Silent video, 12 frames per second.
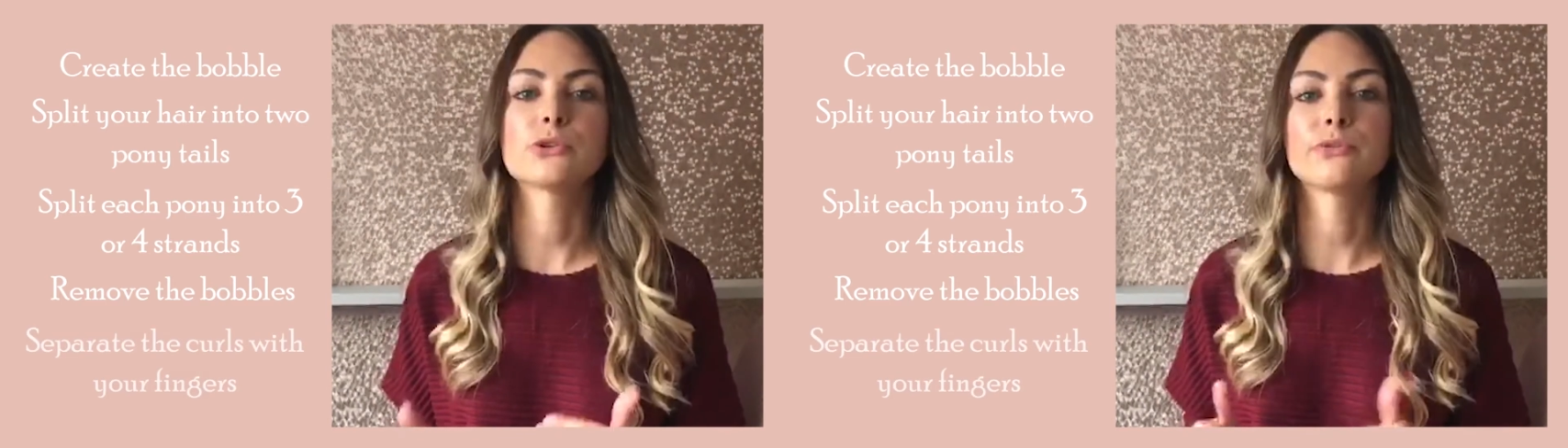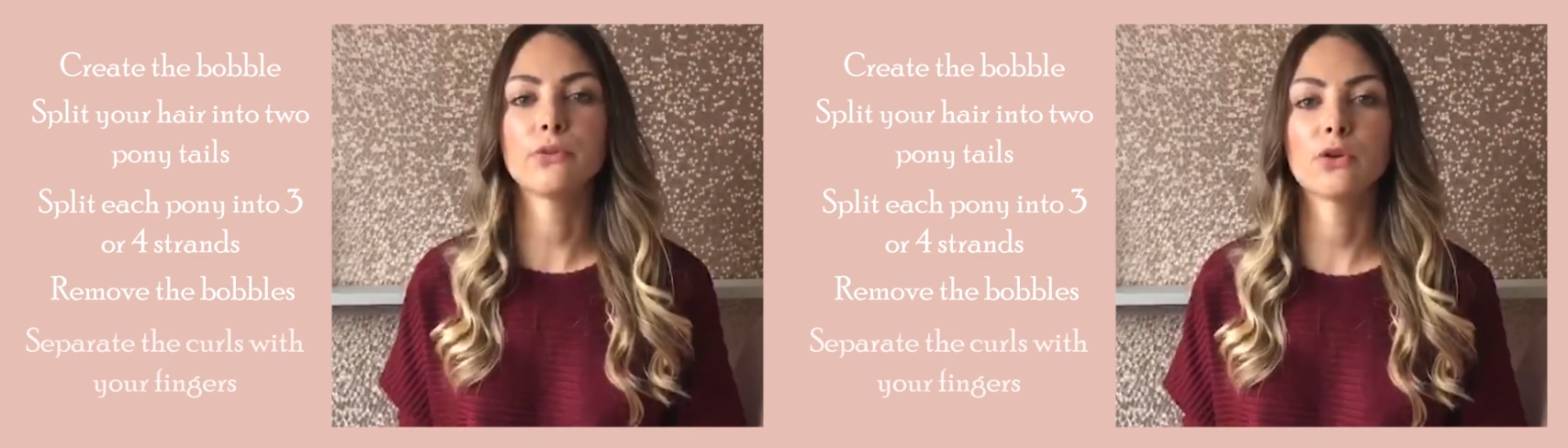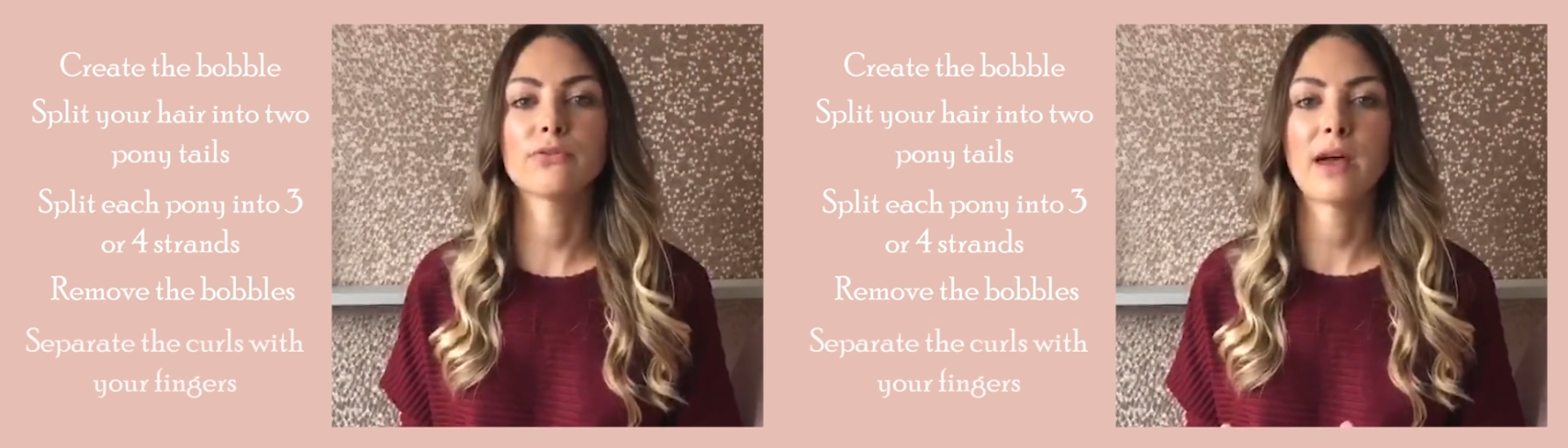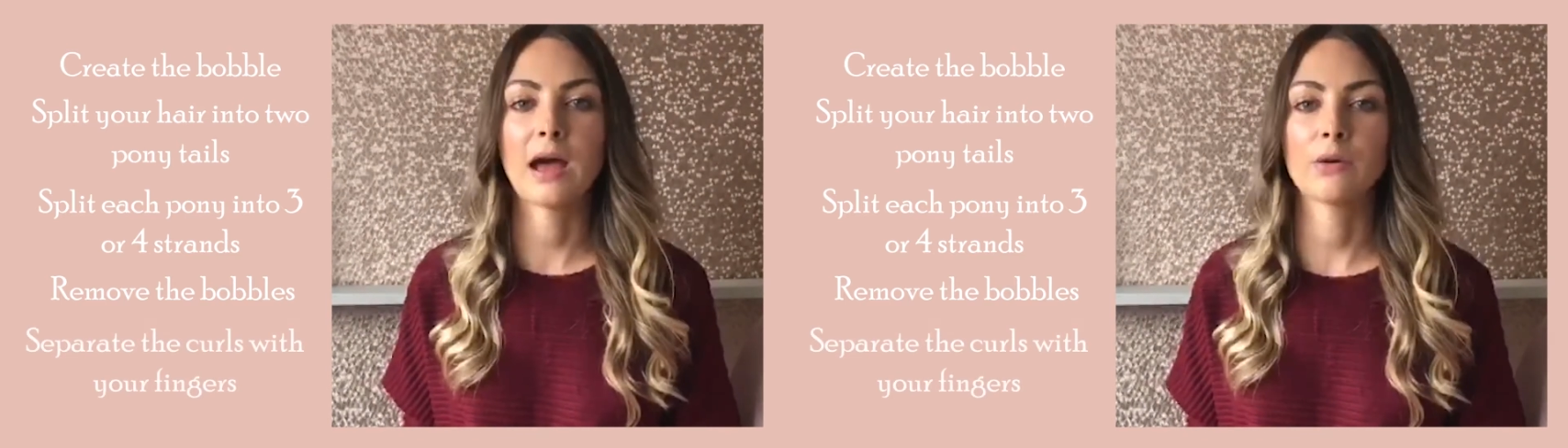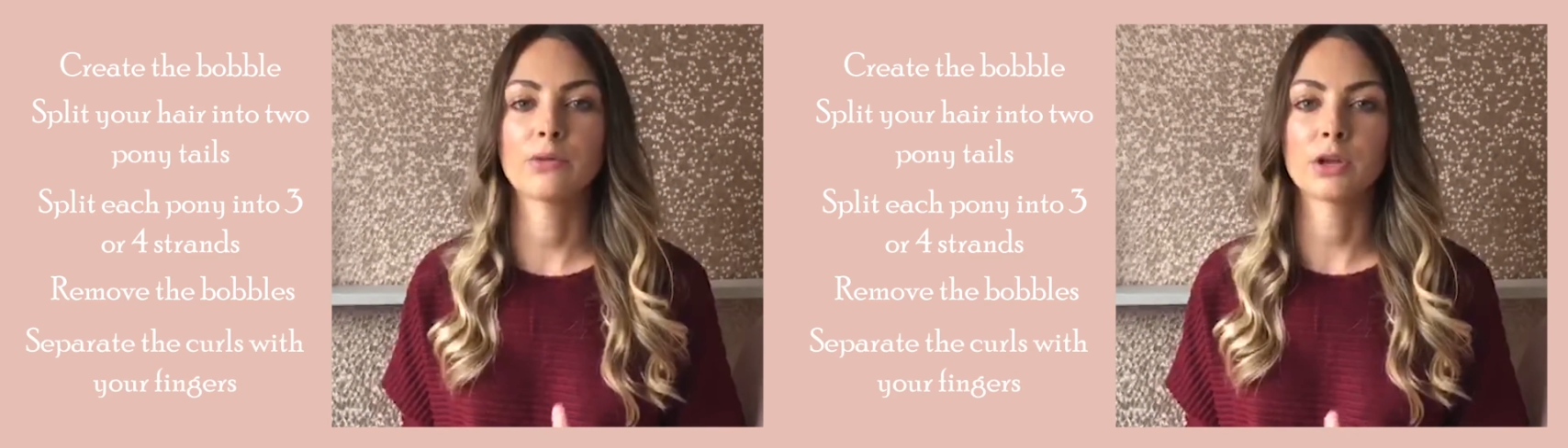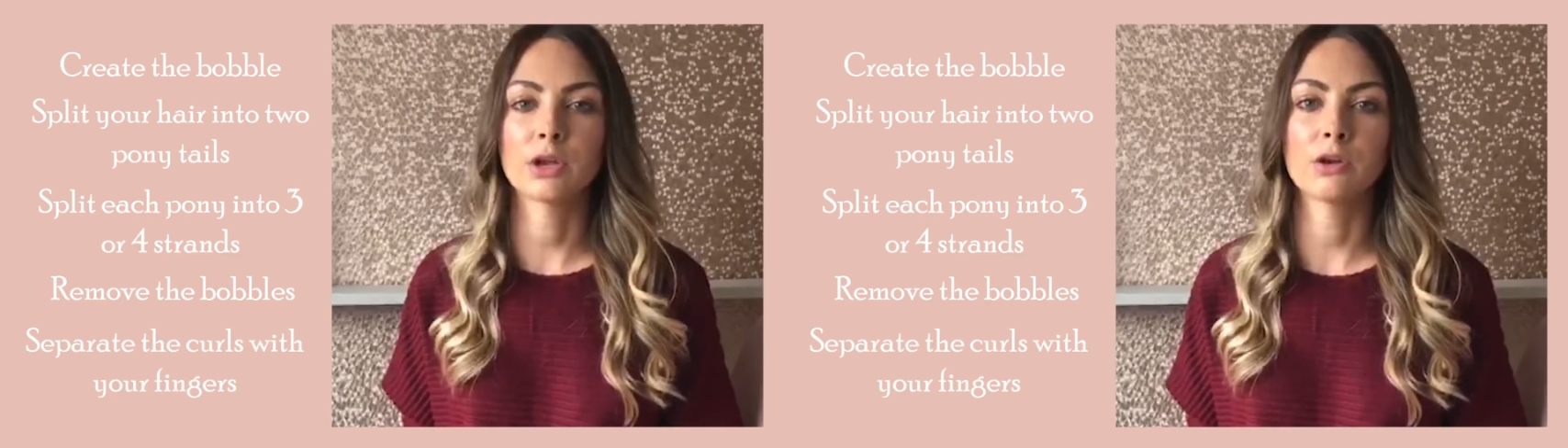fluff
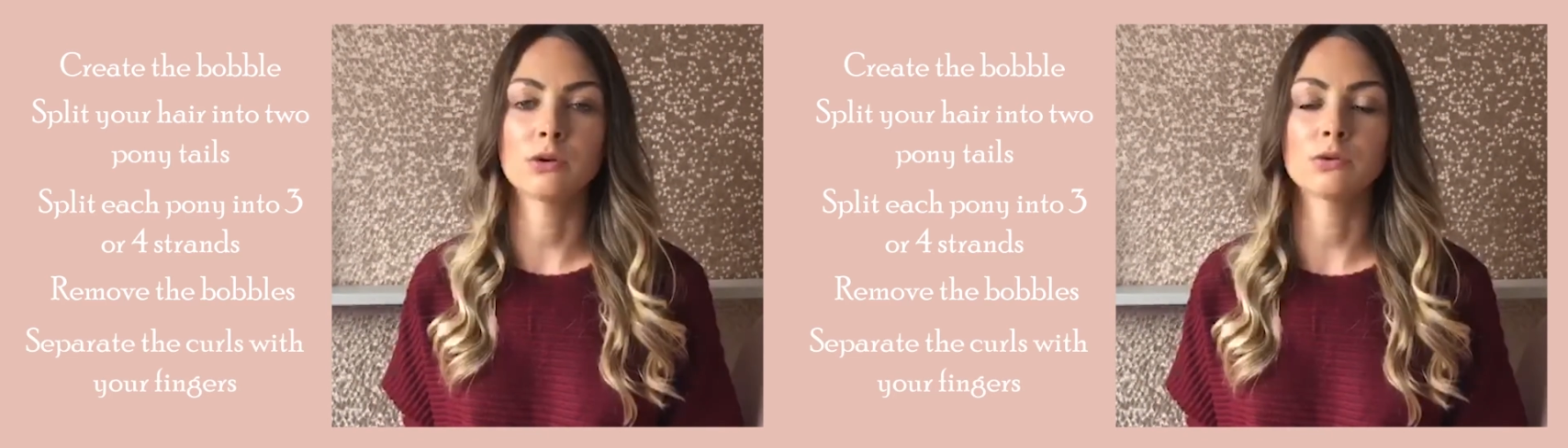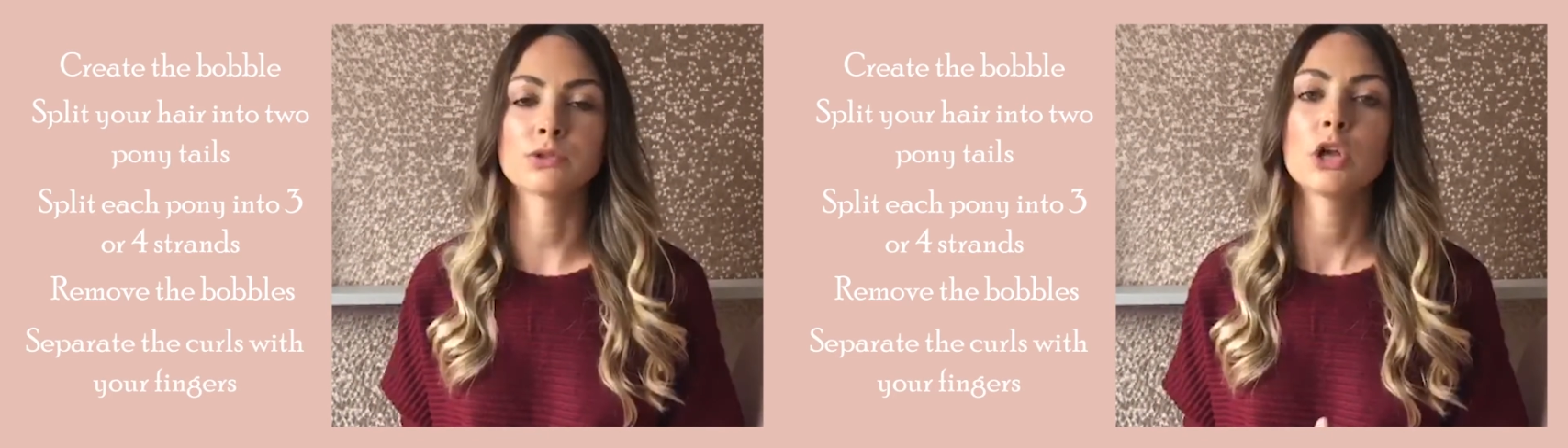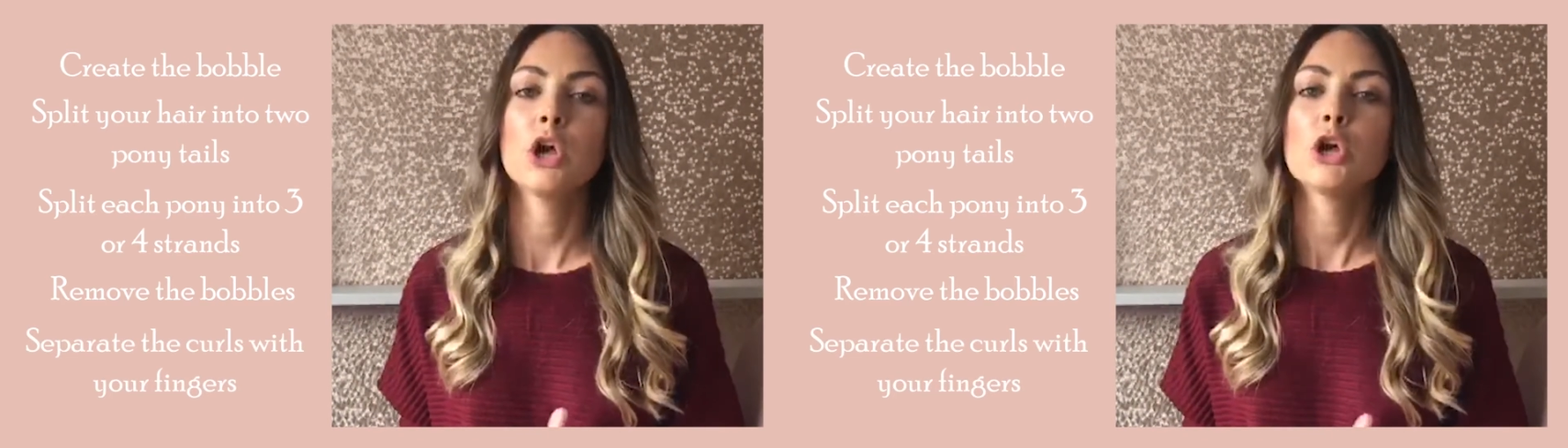out the curls.